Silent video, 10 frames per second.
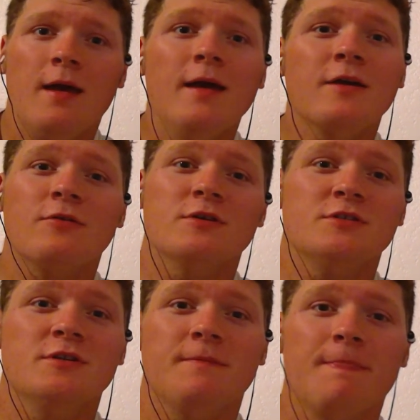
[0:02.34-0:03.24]
Hey
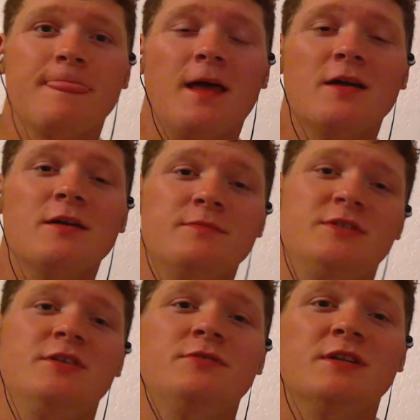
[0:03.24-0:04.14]
Christian, I come
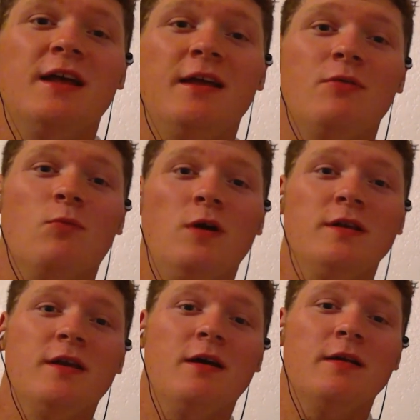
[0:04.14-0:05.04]
to you today in
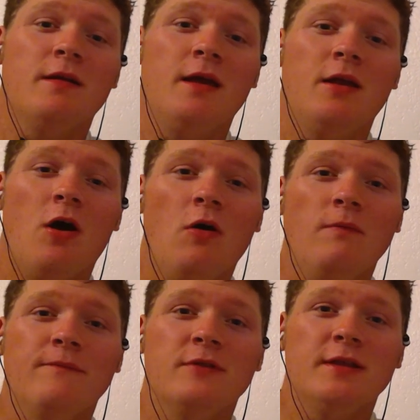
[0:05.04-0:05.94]
one cut and
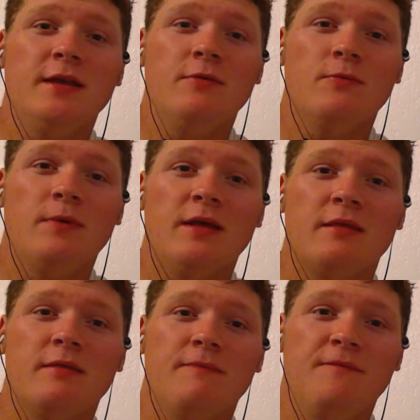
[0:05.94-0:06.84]
hopefully
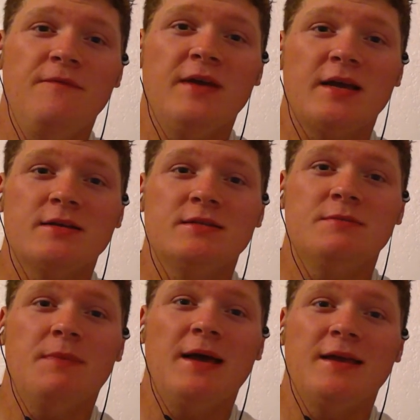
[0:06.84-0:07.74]
with
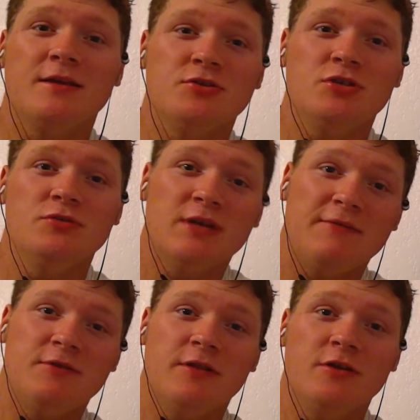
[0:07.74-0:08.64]
fixed mic issues
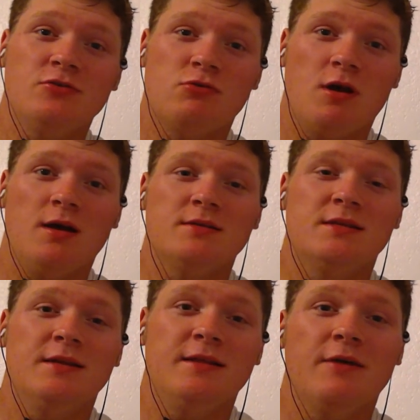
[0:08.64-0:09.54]
after the
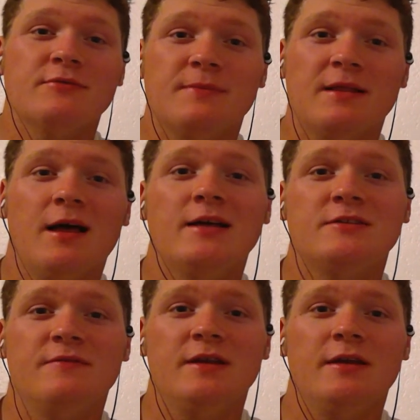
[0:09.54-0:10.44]
atrocity that was my
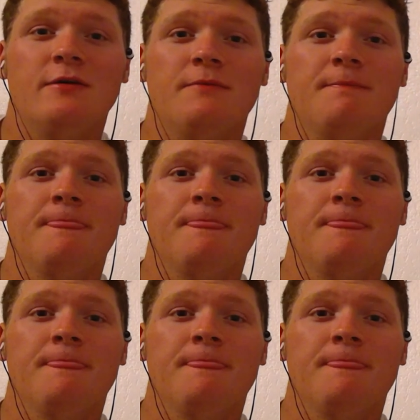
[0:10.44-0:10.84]
last video.